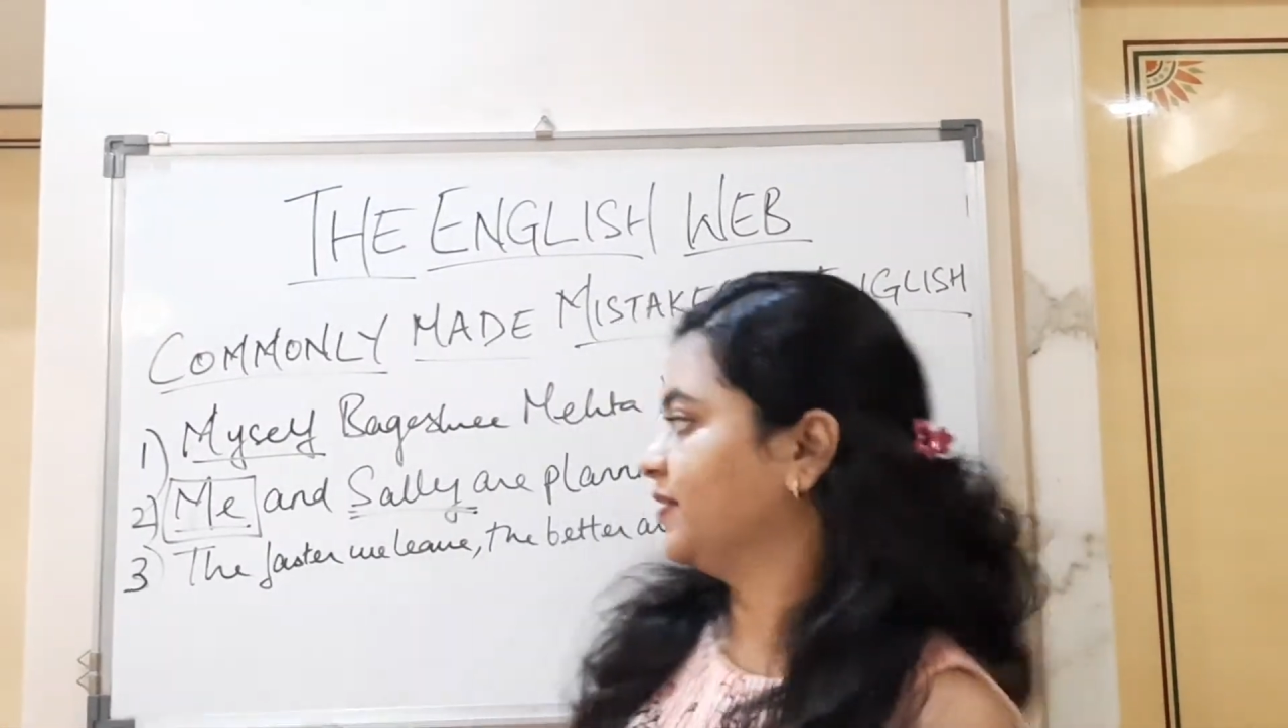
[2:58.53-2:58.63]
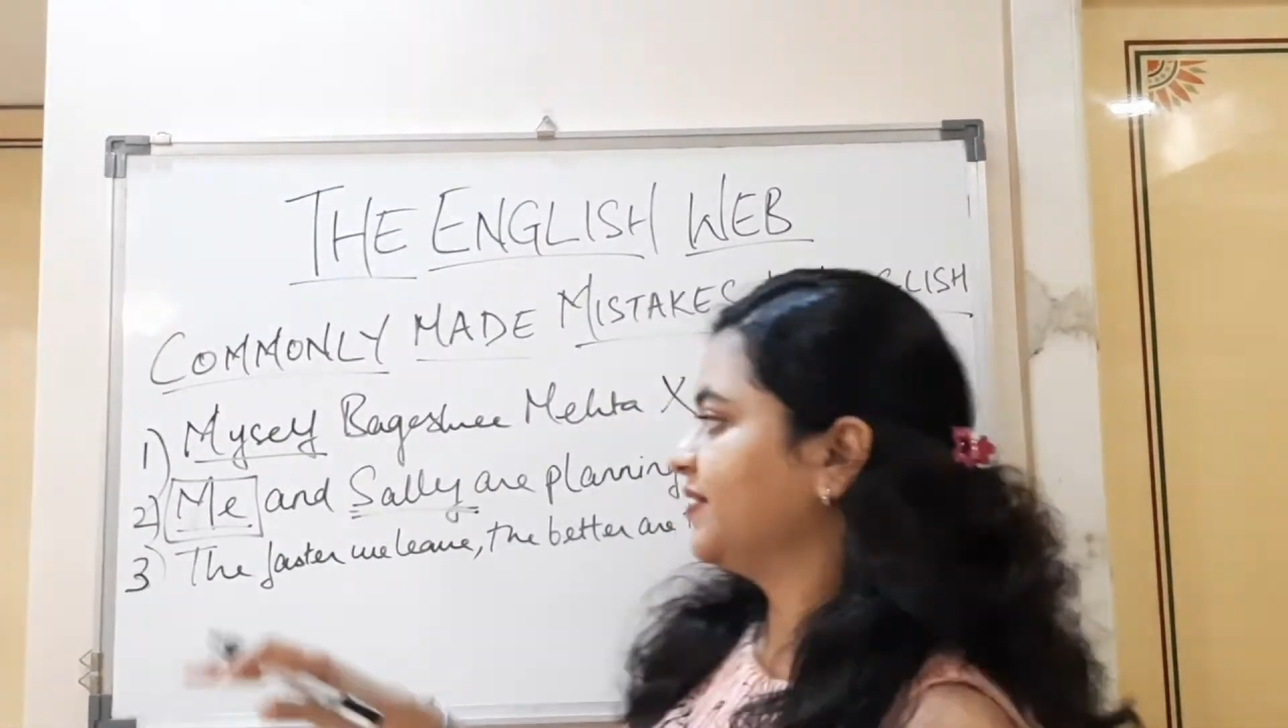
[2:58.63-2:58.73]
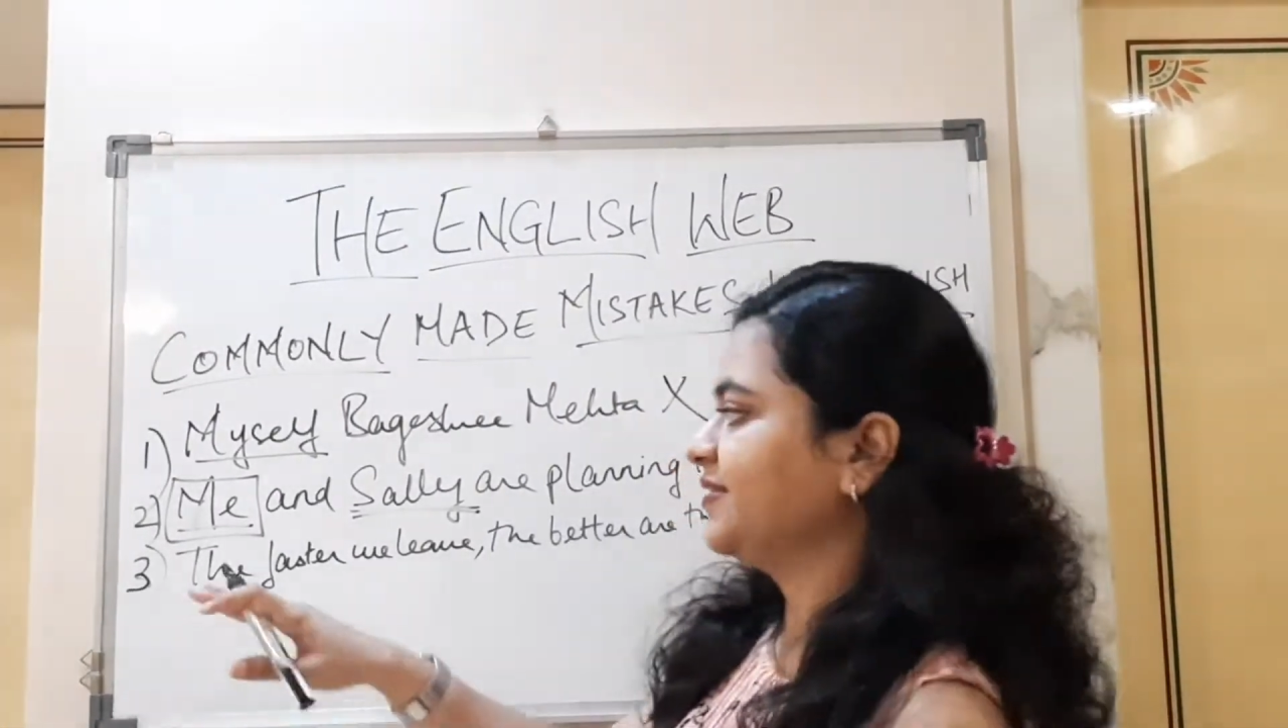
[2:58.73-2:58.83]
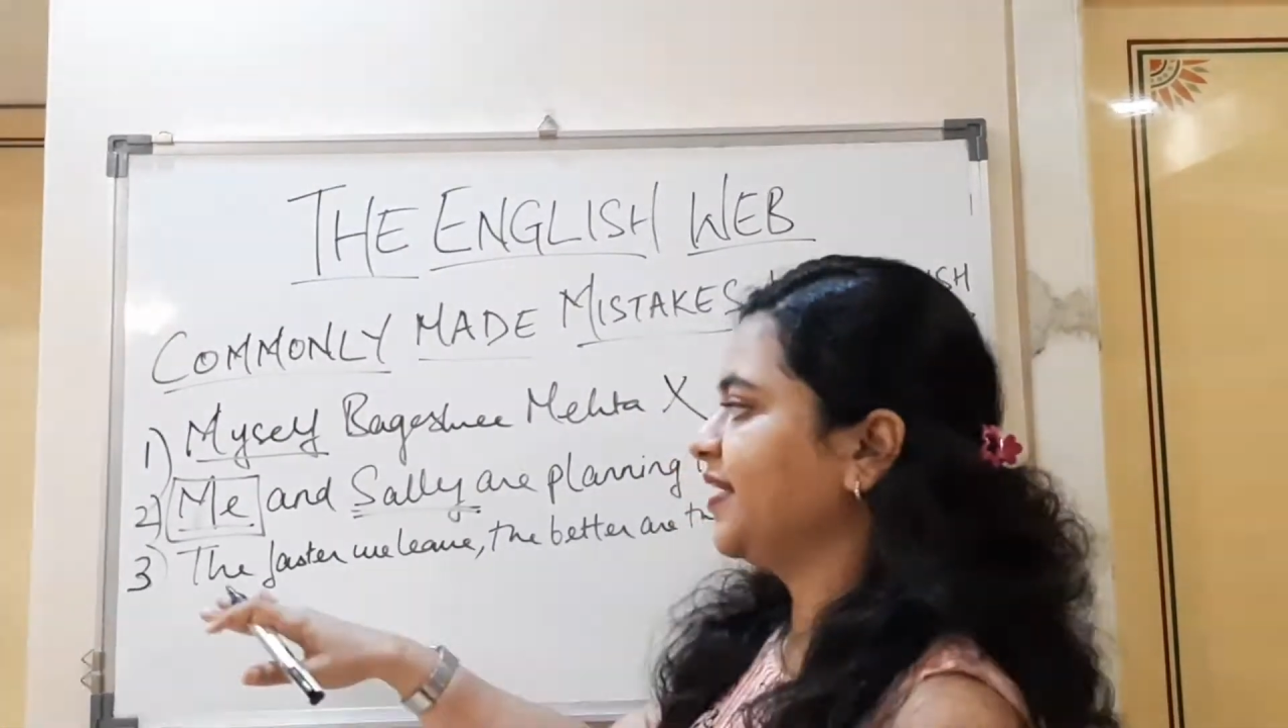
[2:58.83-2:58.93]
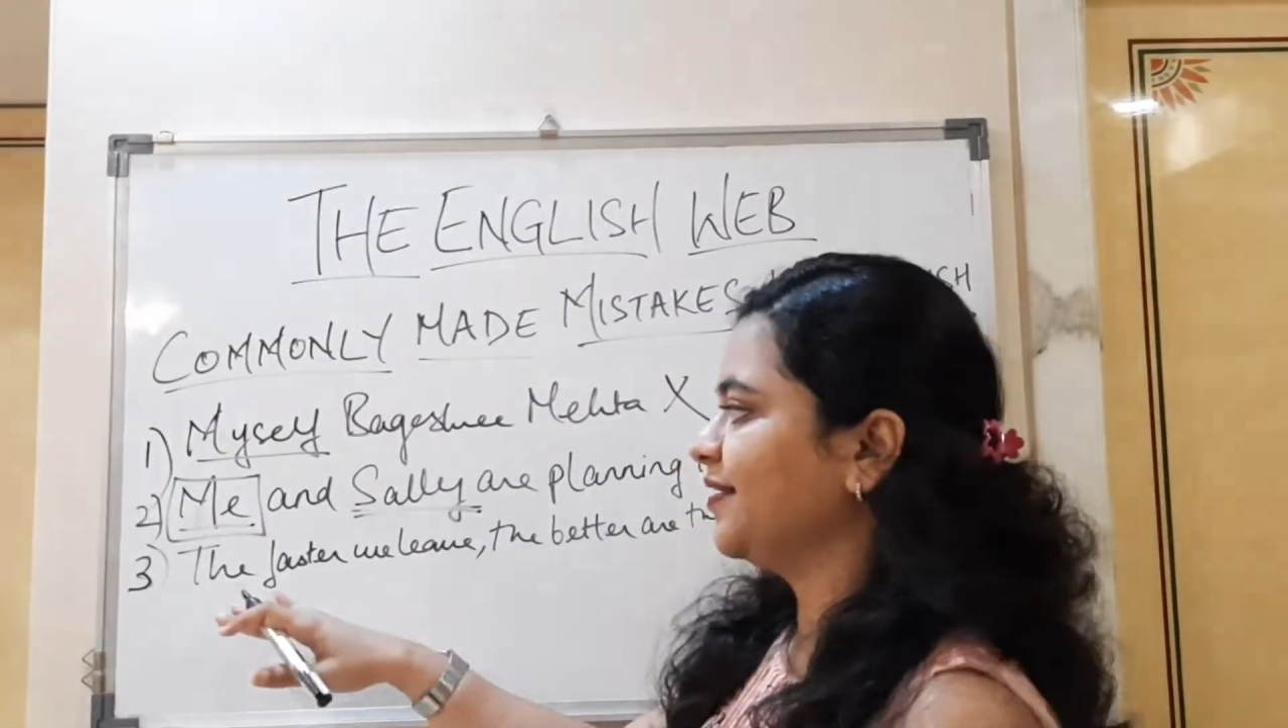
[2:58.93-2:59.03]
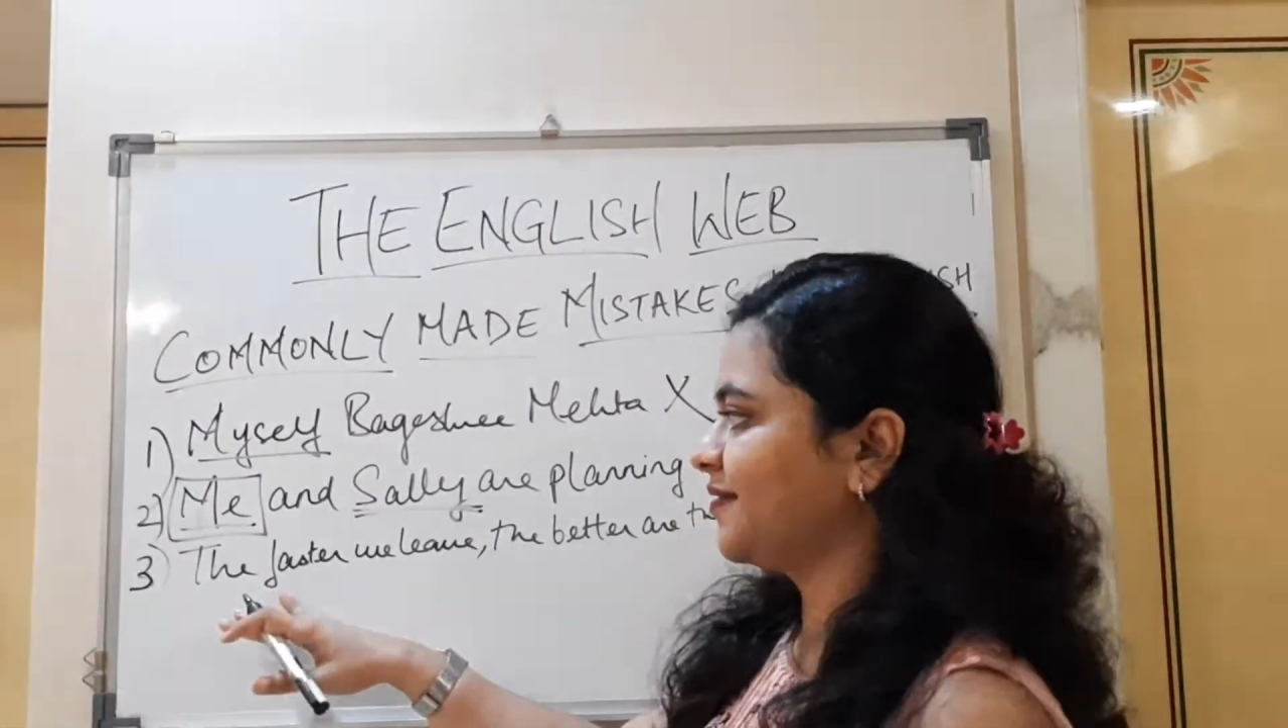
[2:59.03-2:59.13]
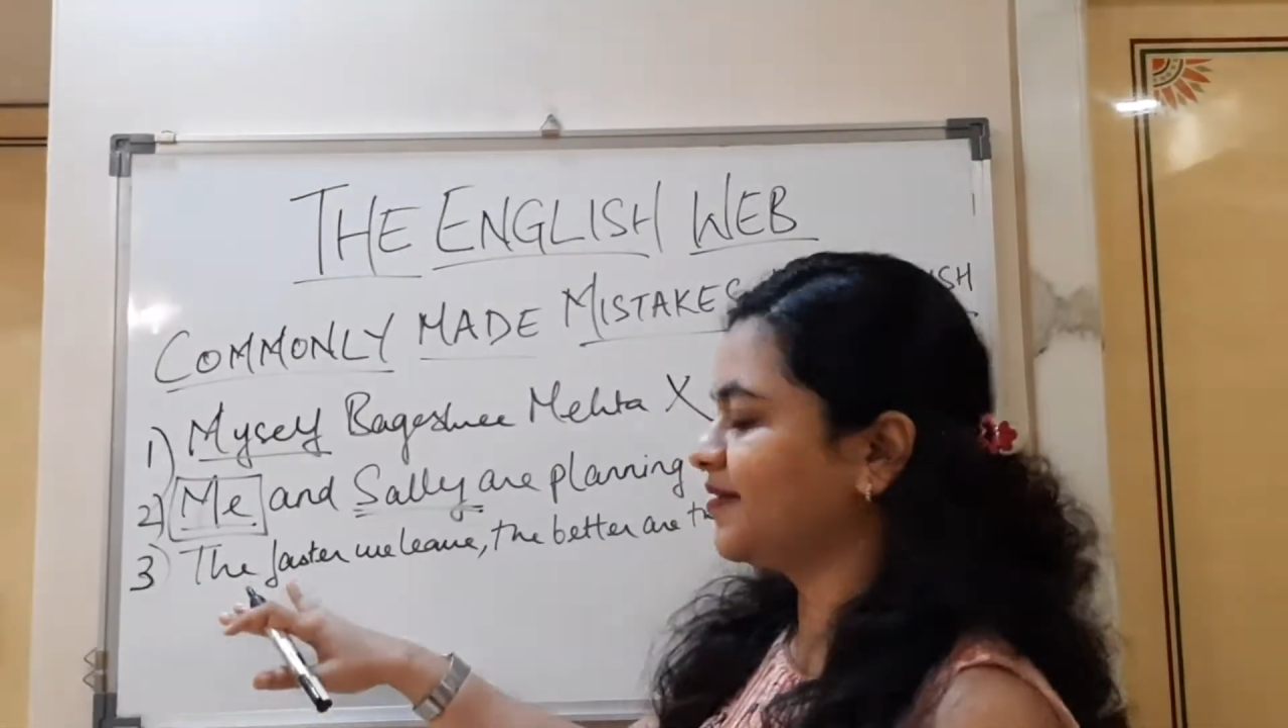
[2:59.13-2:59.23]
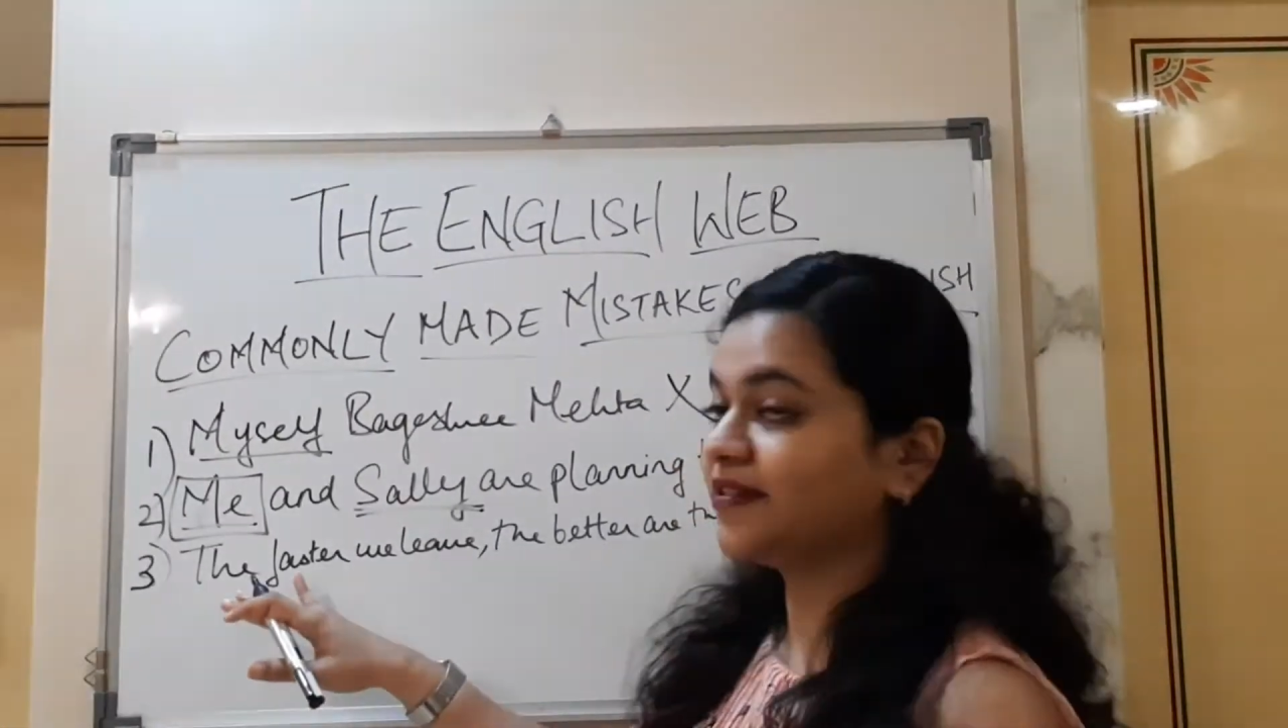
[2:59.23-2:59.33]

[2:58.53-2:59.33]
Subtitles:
This sentence